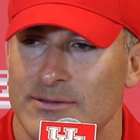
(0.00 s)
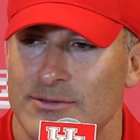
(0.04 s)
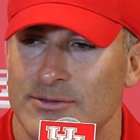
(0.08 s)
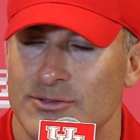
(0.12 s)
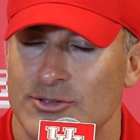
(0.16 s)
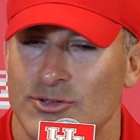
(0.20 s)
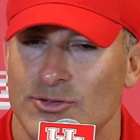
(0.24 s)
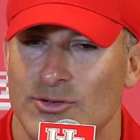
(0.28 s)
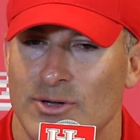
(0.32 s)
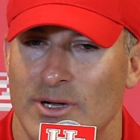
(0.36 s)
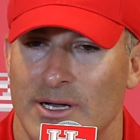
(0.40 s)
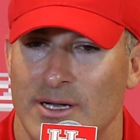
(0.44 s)

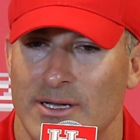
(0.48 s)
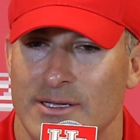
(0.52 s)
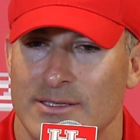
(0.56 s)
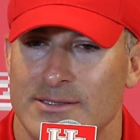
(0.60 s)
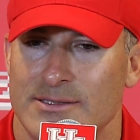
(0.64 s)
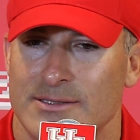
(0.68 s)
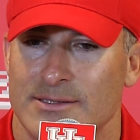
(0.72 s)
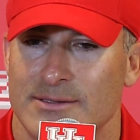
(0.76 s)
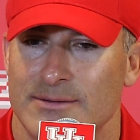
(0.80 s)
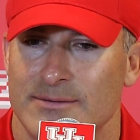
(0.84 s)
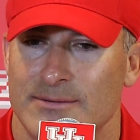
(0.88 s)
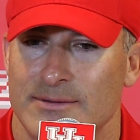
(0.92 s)
to
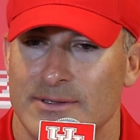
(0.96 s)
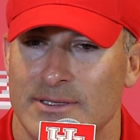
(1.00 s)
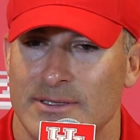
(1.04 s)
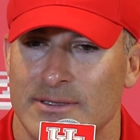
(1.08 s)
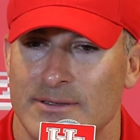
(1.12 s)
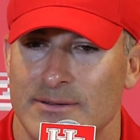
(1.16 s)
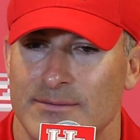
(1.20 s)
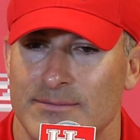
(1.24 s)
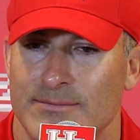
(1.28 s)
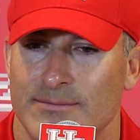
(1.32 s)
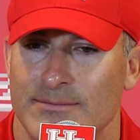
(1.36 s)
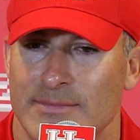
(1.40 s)
us uh,
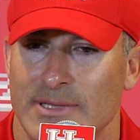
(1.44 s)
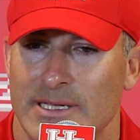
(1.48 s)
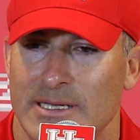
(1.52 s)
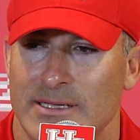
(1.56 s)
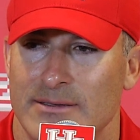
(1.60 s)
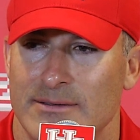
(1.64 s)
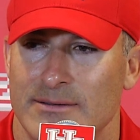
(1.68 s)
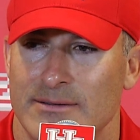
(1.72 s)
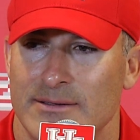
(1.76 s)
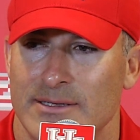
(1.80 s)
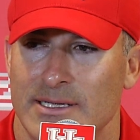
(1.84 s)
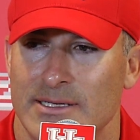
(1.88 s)

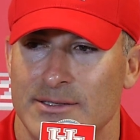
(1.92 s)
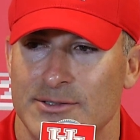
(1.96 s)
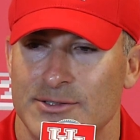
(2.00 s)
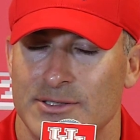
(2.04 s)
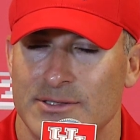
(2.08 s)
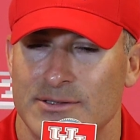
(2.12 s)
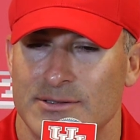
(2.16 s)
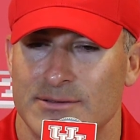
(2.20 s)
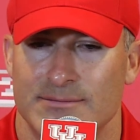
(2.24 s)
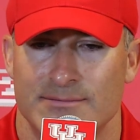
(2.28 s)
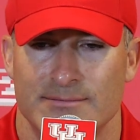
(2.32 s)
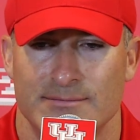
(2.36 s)
in, in,
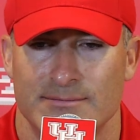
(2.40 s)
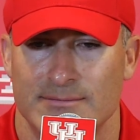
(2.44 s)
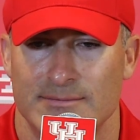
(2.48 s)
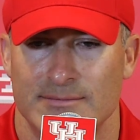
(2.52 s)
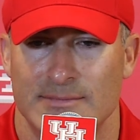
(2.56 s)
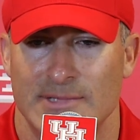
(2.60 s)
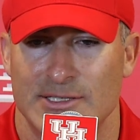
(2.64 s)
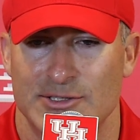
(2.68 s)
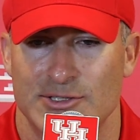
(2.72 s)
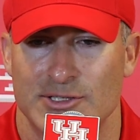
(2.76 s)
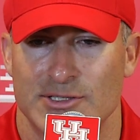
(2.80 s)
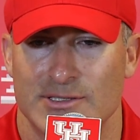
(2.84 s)
just,
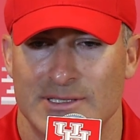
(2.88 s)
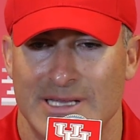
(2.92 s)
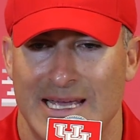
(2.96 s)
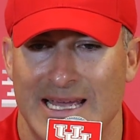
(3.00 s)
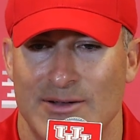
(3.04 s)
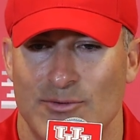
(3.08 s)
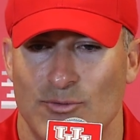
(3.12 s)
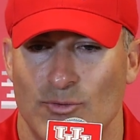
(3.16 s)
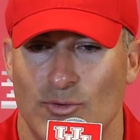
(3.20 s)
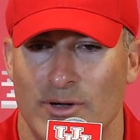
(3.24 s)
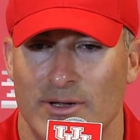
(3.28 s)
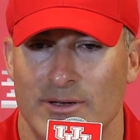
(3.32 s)
in just
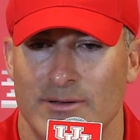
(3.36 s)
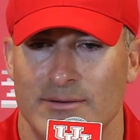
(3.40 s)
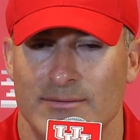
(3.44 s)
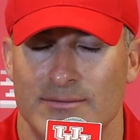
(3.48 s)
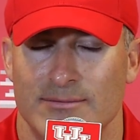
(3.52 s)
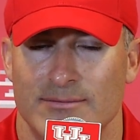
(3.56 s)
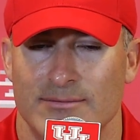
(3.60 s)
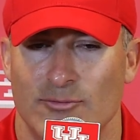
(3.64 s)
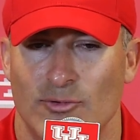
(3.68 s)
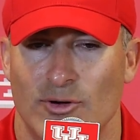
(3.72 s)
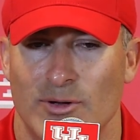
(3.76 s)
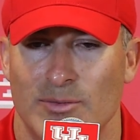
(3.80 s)
that one,
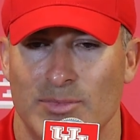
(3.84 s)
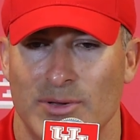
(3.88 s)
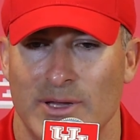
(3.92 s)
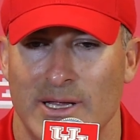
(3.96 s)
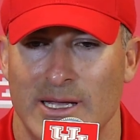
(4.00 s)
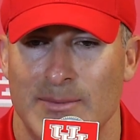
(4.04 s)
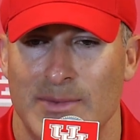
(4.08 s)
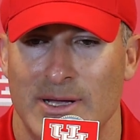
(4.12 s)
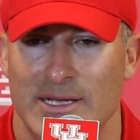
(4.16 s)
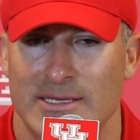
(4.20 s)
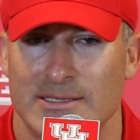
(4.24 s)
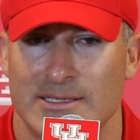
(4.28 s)
one
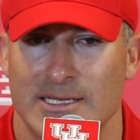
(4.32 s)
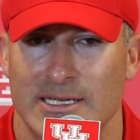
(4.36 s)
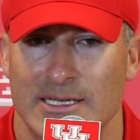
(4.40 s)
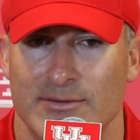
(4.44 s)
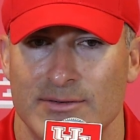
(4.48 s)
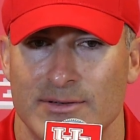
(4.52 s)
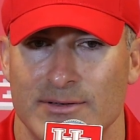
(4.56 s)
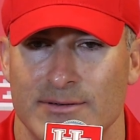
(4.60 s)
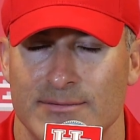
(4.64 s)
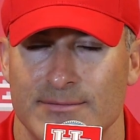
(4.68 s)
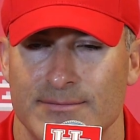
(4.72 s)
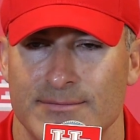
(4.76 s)
play by
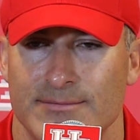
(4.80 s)
Stephen.